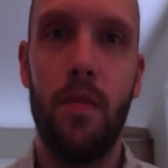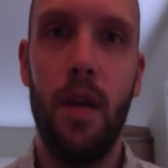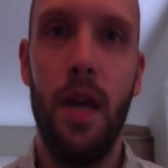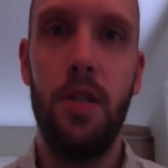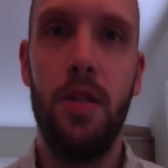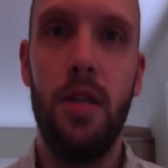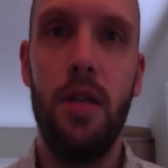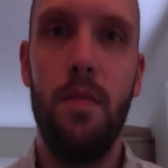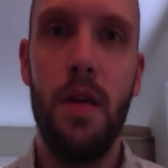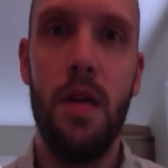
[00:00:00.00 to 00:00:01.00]

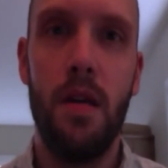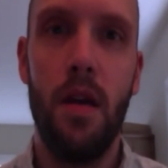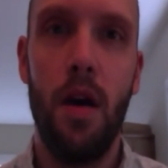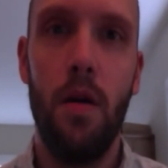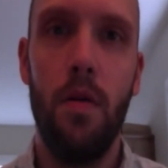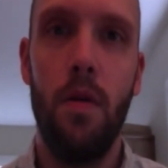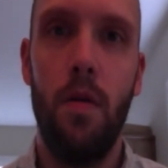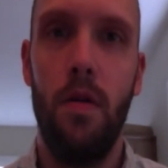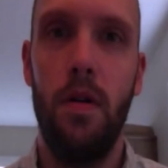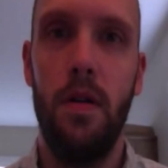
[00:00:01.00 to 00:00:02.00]
HTTP code,
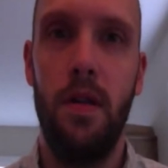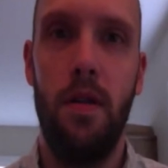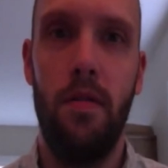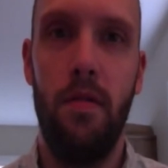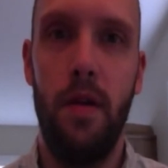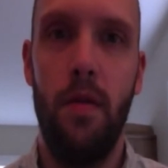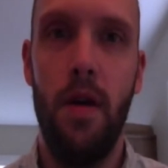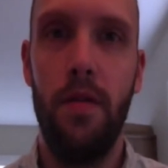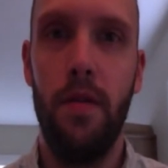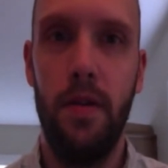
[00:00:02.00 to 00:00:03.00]
or is it a
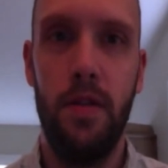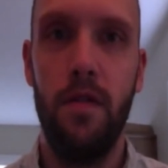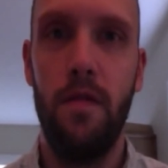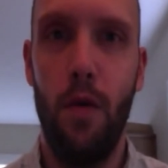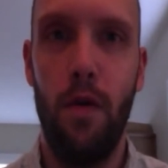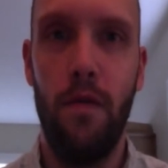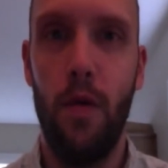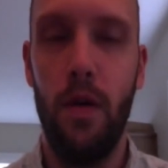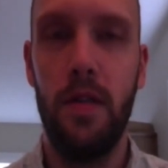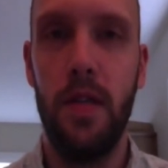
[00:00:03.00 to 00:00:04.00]
301, 302,
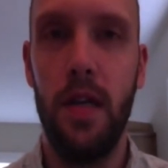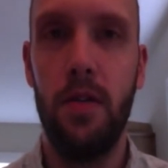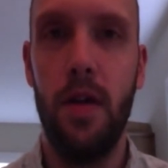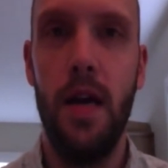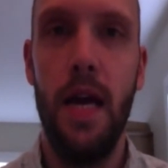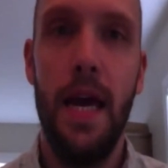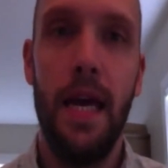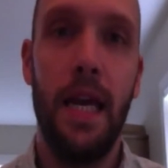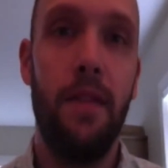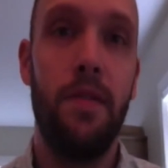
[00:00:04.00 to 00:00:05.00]
404, etc.
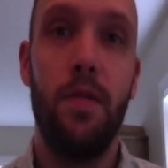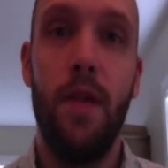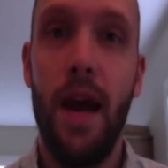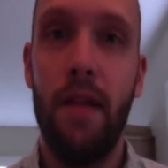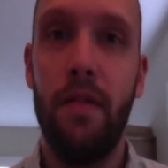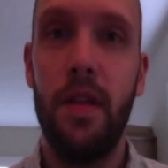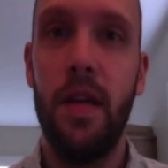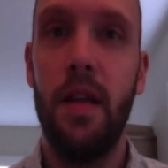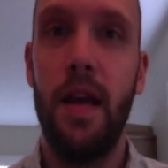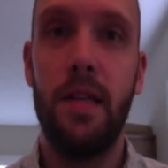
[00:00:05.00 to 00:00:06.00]
Gives you
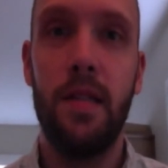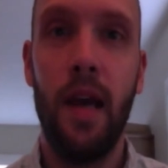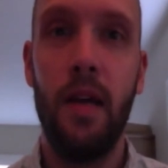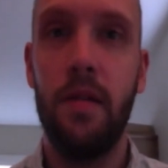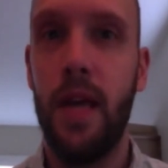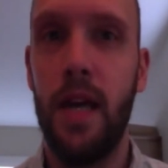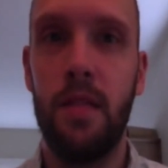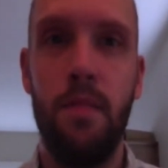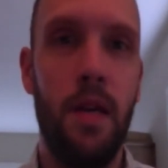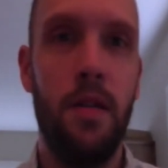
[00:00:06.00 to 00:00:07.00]
everything like title tags,
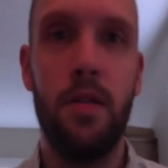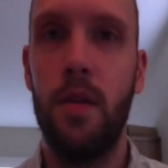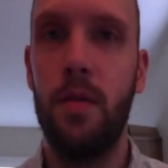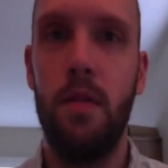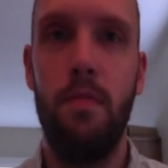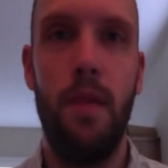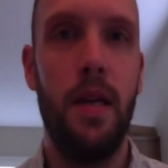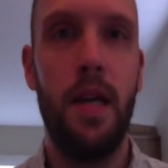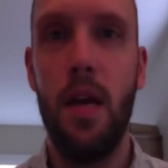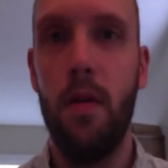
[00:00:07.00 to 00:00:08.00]
meta description, meta
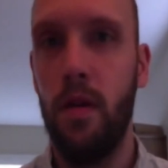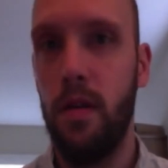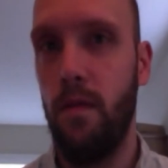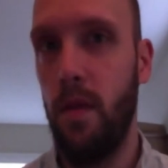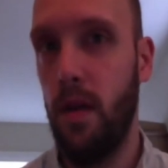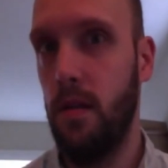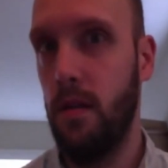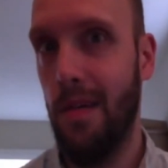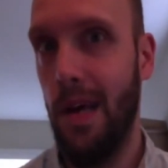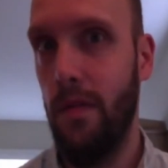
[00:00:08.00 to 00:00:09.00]
keywords if pages
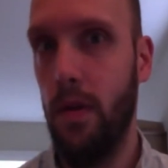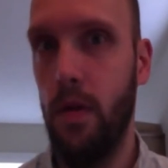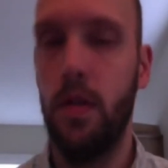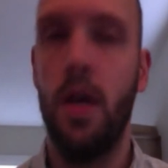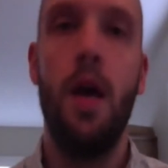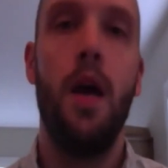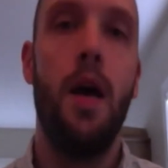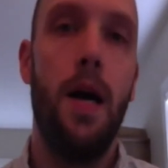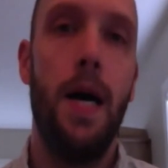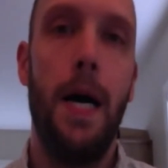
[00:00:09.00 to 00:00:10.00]
still have those,
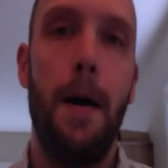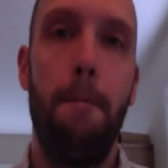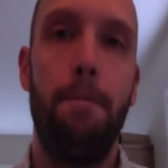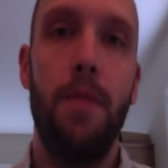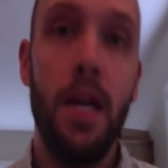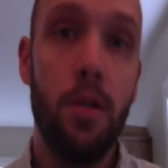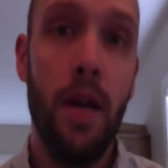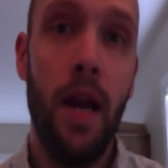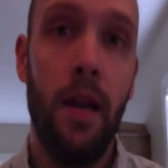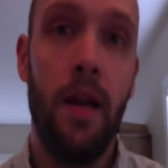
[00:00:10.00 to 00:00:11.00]
H1
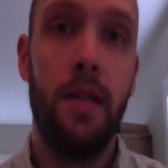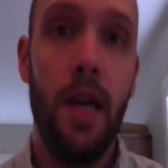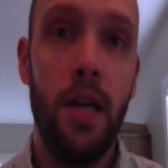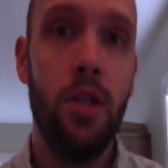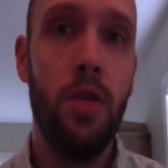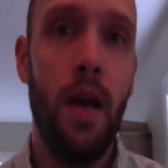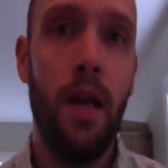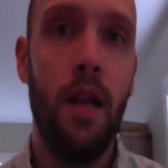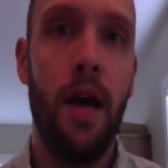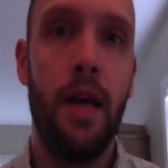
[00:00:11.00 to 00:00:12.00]
headlines, H2
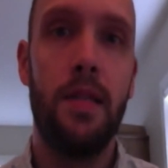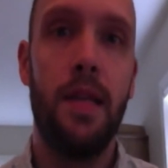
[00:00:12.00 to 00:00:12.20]
headlines,